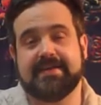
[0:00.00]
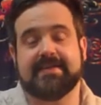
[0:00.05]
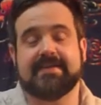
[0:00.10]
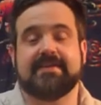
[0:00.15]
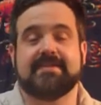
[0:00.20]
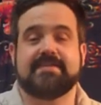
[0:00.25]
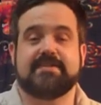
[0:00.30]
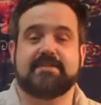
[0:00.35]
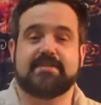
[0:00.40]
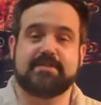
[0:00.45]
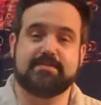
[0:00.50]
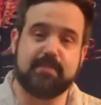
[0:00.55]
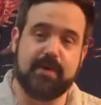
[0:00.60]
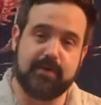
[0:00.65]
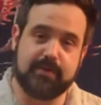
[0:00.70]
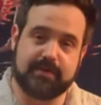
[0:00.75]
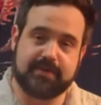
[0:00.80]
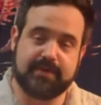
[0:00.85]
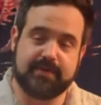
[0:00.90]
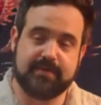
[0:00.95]

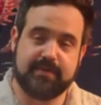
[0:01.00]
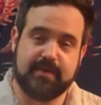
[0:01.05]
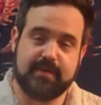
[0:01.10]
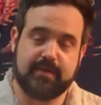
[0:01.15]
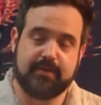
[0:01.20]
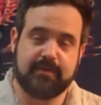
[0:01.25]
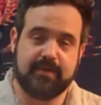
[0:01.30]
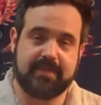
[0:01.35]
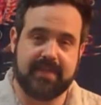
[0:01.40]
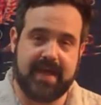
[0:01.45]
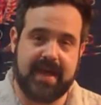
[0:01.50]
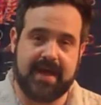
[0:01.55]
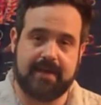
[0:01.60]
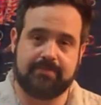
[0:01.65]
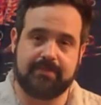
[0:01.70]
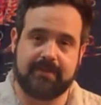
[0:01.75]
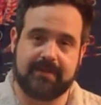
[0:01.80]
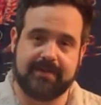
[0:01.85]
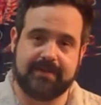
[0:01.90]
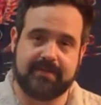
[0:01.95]
smoked with
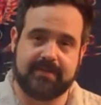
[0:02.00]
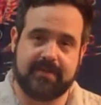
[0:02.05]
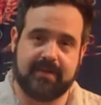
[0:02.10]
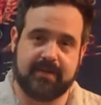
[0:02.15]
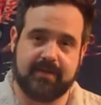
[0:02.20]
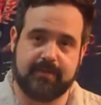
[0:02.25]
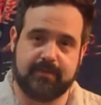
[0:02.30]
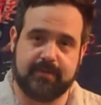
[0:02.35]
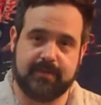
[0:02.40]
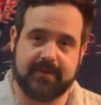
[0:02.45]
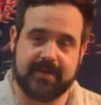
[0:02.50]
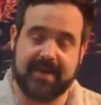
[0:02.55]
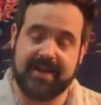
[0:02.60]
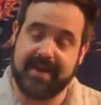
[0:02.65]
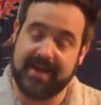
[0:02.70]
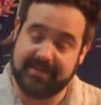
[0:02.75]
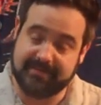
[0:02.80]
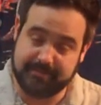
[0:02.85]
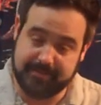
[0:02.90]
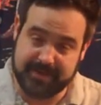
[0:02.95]
apple and cherry wood. I
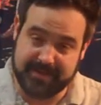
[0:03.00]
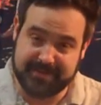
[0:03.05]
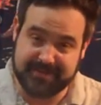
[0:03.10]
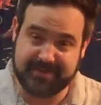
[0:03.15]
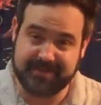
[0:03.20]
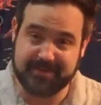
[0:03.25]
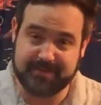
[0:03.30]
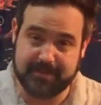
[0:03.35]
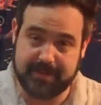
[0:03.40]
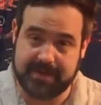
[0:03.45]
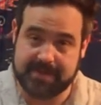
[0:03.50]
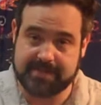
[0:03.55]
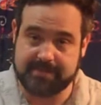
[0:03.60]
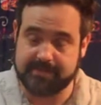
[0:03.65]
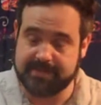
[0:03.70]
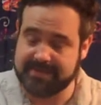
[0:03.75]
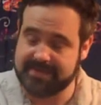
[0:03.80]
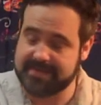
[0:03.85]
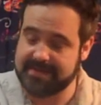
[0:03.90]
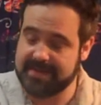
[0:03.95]
have been to
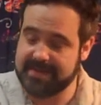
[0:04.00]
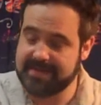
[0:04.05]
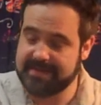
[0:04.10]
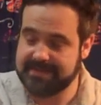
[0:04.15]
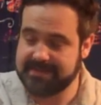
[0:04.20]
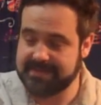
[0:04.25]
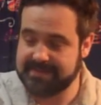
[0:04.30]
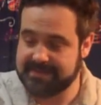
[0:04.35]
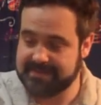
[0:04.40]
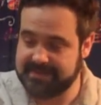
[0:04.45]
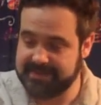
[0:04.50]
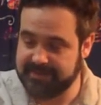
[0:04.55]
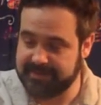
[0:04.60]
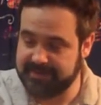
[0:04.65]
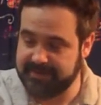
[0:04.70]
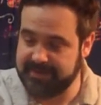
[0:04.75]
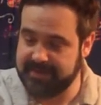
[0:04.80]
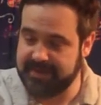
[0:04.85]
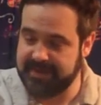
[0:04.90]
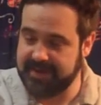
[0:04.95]
Wasmunds
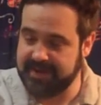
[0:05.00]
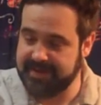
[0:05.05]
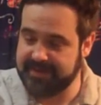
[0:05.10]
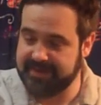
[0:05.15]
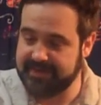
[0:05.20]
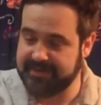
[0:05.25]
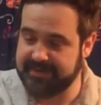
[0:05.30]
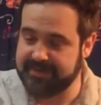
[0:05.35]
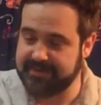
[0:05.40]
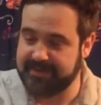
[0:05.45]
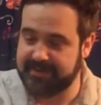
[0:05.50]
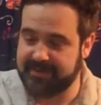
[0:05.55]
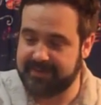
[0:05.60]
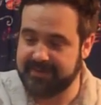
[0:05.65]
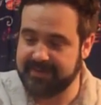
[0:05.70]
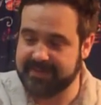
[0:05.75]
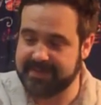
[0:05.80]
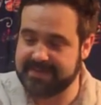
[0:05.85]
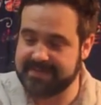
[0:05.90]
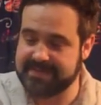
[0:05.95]
Distillery, and all
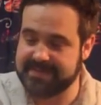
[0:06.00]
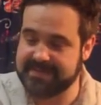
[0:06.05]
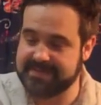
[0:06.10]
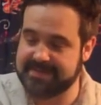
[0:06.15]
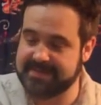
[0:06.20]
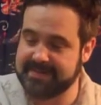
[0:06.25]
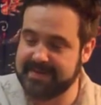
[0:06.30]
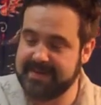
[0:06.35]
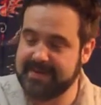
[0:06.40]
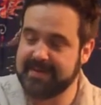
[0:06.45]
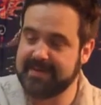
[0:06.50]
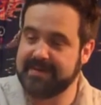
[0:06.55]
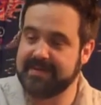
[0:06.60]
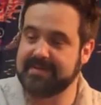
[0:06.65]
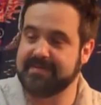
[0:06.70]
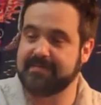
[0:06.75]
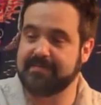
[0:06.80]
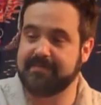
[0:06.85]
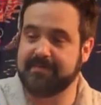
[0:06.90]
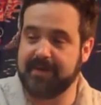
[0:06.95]
of this is
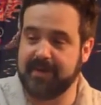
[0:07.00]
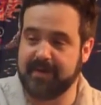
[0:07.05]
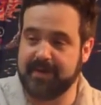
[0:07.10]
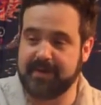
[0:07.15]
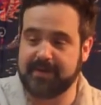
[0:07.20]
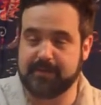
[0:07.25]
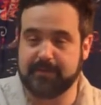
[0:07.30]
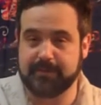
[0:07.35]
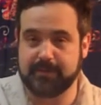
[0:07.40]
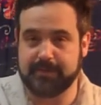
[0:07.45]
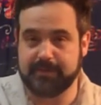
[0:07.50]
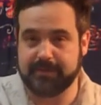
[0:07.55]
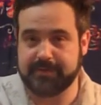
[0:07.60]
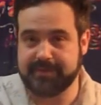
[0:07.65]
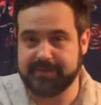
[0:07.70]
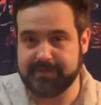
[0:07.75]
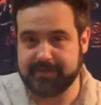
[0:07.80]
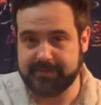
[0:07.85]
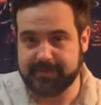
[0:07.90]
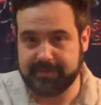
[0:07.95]
very cool
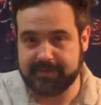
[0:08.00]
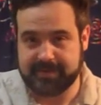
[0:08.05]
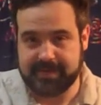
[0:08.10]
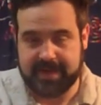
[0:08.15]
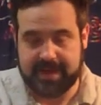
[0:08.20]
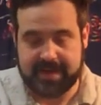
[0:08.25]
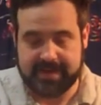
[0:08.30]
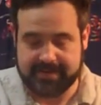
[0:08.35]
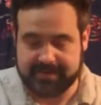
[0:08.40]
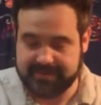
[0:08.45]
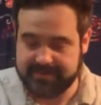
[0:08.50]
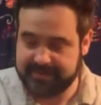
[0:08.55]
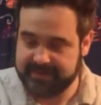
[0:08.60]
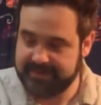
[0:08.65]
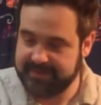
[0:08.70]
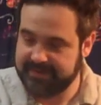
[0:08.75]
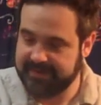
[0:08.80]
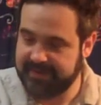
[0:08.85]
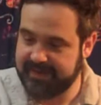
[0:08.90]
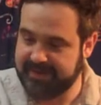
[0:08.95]
to look at,
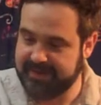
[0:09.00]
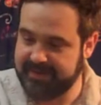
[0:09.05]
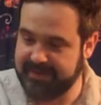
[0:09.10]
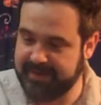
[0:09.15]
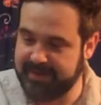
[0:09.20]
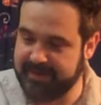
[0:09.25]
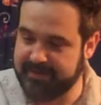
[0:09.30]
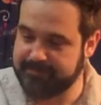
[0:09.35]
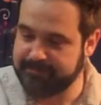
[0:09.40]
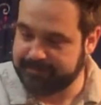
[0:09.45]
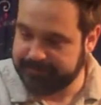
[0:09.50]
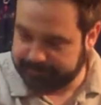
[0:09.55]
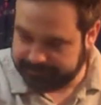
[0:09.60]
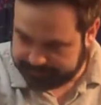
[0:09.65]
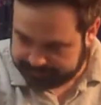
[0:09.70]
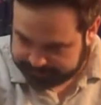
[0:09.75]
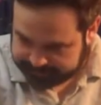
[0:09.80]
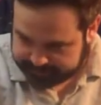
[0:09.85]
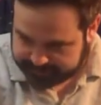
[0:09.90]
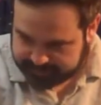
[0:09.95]
and
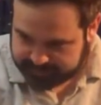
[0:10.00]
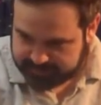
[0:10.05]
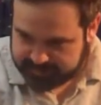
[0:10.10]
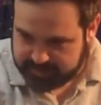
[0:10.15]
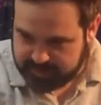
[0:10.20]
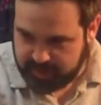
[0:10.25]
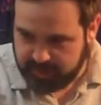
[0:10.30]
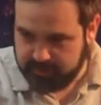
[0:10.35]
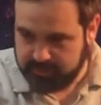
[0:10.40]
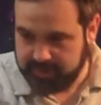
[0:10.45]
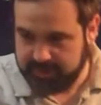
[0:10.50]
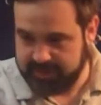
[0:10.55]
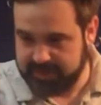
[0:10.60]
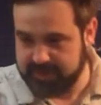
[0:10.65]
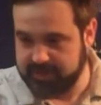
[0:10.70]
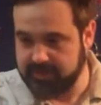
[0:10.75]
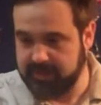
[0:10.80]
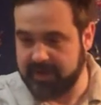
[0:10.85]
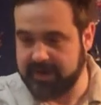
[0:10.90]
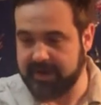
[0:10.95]
really a
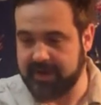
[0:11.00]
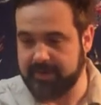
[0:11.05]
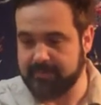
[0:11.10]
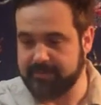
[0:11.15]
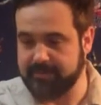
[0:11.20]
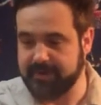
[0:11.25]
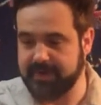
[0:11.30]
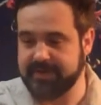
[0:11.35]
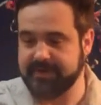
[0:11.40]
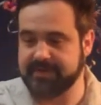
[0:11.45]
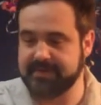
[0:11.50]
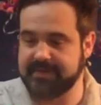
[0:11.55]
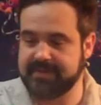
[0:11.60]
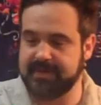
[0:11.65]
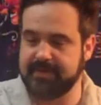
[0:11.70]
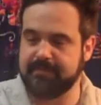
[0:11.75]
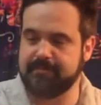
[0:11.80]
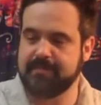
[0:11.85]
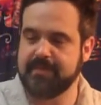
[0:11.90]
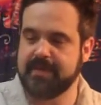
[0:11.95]
great operation.
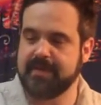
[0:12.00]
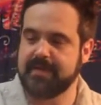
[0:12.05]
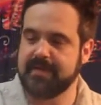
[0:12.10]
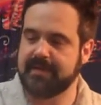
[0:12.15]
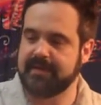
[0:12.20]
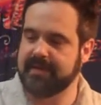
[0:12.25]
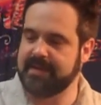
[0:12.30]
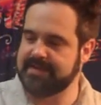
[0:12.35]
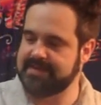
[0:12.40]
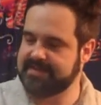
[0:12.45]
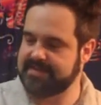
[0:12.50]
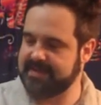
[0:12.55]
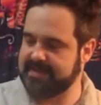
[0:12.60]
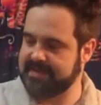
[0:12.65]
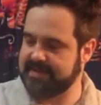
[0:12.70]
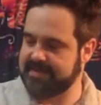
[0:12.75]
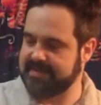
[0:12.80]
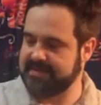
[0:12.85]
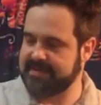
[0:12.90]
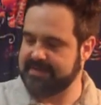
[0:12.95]
So, let's
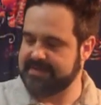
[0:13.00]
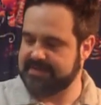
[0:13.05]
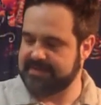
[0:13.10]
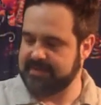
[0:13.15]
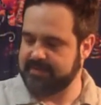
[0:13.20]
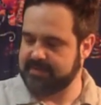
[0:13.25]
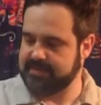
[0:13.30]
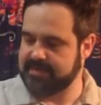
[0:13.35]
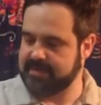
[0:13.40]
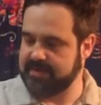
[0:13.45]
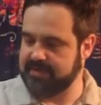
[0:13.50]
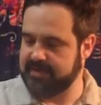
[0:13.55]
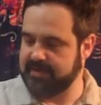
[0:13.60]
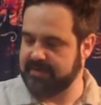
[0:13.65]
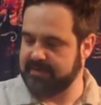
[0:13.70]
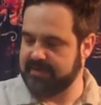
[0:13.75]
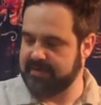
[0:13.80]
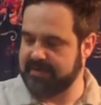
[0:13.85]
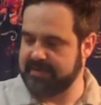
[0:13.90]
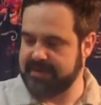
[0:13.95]
see what's going
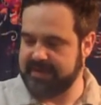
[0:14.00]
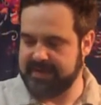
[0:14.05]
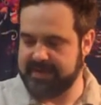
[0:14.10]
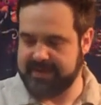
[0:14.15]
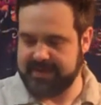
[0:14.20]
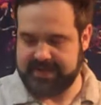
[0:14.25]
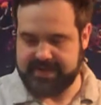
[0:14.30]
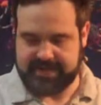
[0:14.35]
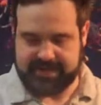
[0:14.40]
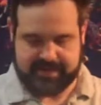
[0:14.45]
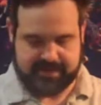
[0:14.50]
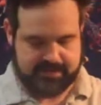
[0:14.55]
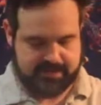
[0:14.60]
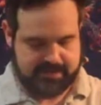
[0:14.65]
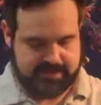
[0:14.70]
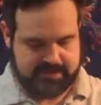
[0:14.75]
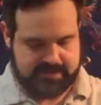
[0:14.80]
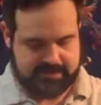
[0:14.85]
on in here.